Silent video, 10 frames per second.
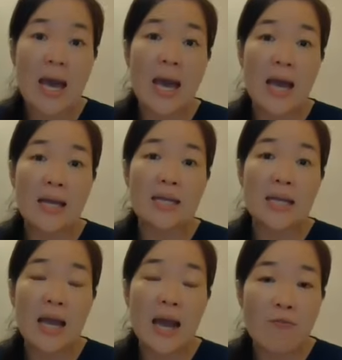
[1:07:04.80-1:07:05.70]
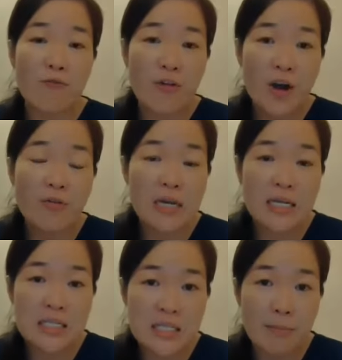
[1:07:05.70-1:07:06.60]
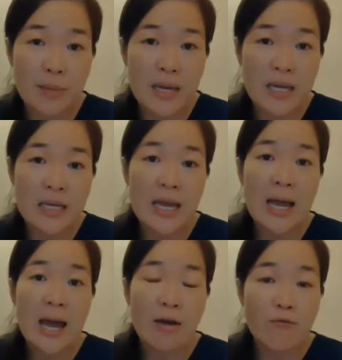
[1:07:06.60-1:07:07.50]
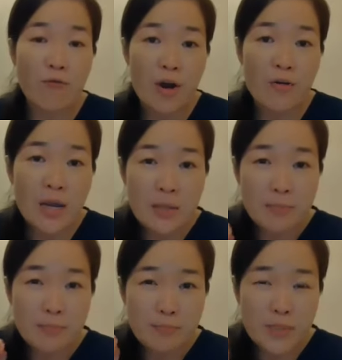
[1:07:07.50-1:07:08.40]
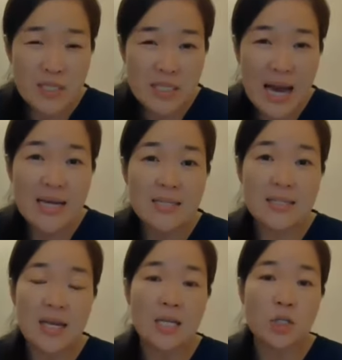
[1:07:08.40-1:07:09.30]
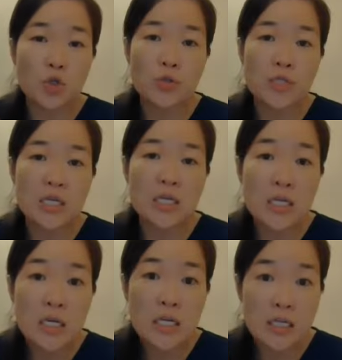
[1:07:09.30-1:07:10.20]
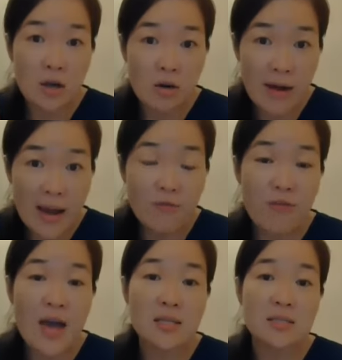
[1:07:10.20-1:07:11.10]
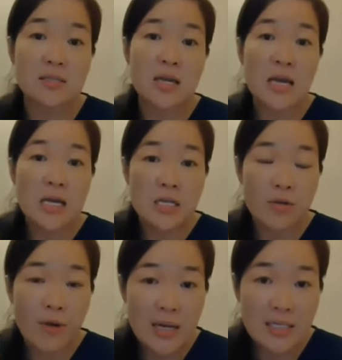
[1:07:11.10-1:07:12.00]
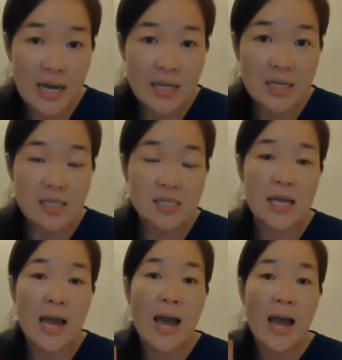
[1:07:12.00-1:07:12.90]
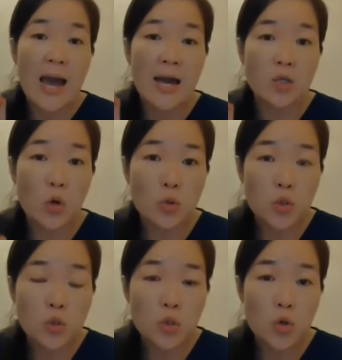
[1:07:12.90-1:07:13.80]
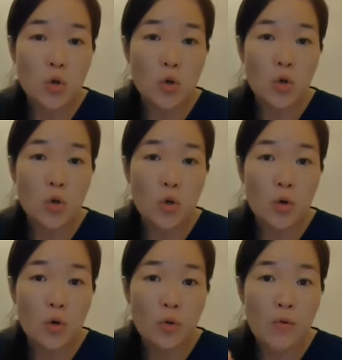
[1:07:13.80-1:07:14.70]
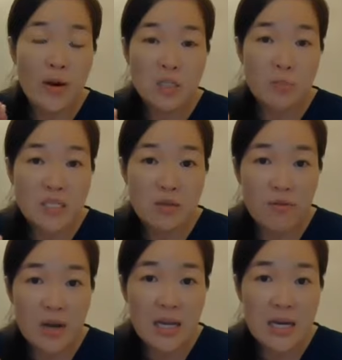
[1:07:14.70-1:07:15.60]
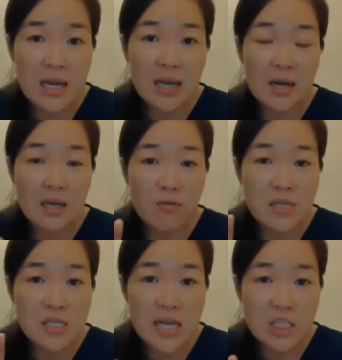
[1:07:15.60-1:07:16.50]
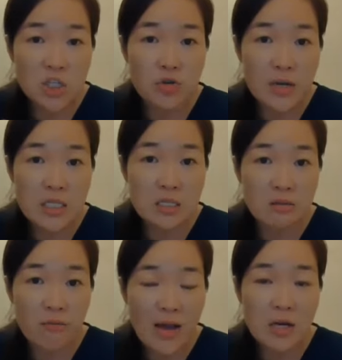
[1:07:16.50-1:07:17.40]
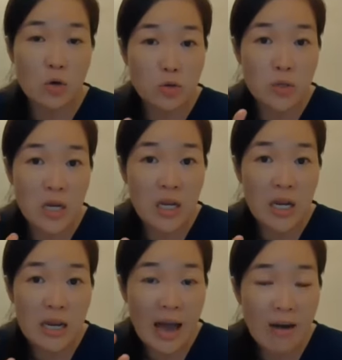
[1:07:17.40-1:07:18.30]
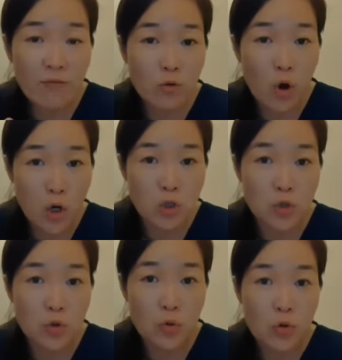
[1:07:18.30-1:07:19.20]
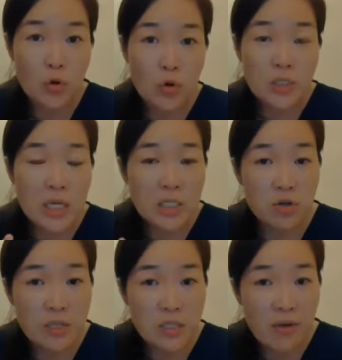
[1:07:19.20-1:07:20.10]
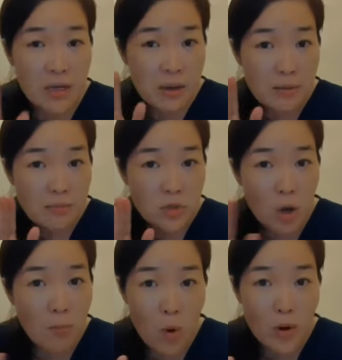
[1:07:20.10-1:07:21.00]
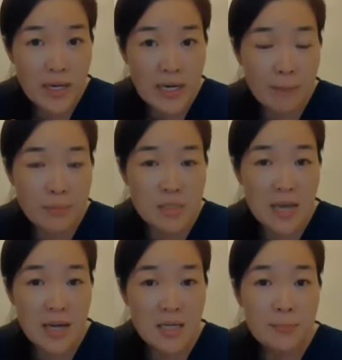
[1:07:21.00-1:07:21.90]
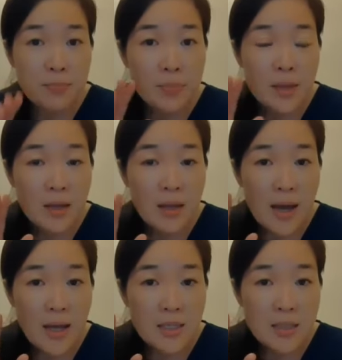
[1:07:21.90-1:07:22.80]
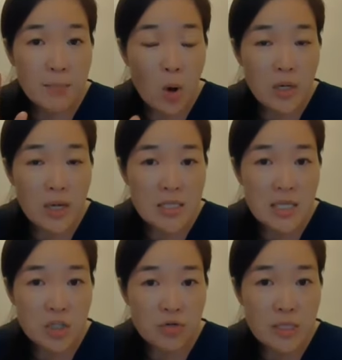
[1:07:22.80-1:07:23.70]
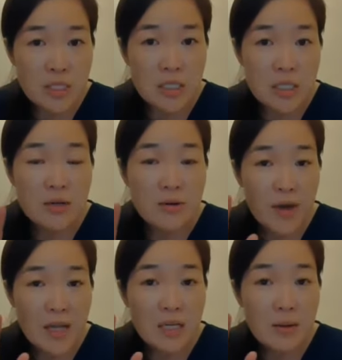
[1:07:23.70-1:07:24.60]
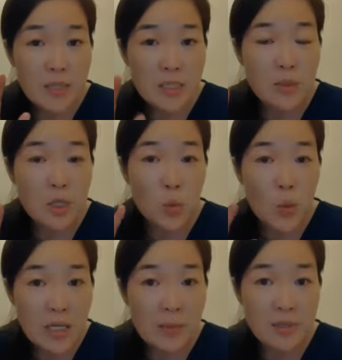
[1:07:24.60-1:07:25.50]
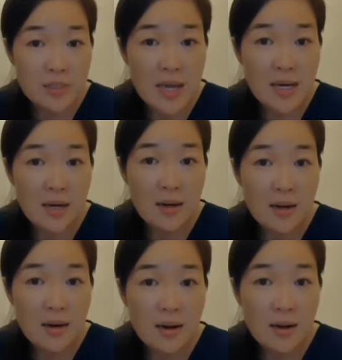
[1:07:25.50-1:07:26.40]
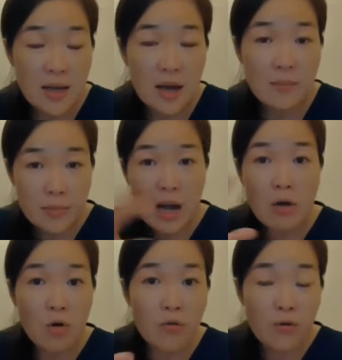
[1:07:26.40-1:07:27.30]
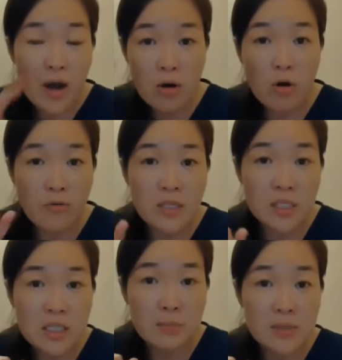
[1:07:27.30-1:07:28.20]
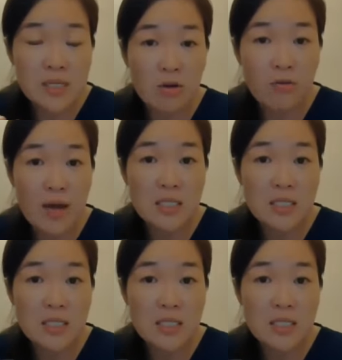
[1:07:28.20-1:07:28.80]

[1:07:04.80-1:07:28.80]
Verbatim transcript: and they are very disciplined and very precise in choosing the right fats, the right diets, and also very specifically, uh, even saturated fat also they have to control. Saturated fat not more than 8%, and the polyunsaturated fat must be 20%. Yeah, but out of out of the 30% of fat,